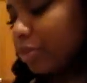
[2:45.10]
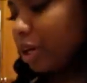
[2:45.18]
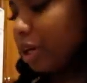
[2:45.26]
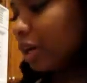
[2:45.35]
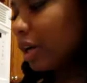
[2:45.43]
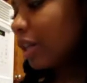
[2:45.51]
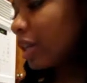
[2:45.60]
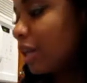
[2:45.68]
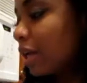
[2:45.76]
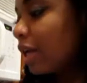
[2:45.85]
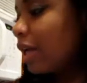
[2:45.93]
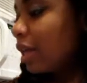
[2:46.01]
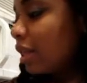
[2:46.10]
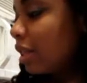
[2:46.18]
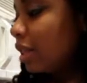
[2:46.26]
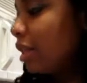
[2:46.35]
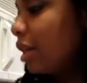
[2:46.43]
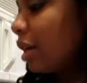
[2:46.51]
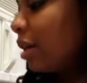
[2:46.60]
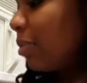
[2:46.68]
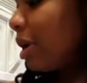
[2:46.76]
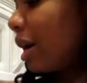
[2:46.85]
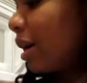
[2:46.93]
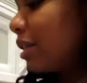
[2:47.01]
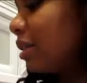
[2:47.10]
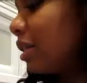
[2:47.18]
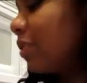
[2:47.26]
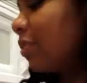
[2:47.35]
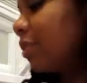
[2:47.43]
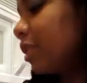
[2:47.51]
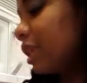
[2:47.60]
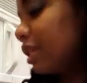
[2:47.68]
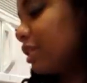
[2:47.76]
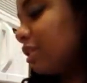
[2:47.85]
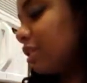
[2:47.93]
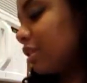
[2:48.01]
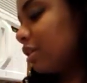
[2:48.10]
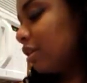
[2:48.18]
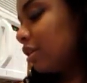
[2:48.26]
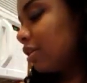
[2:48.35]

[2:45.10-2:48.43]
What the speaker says: butter. The box wants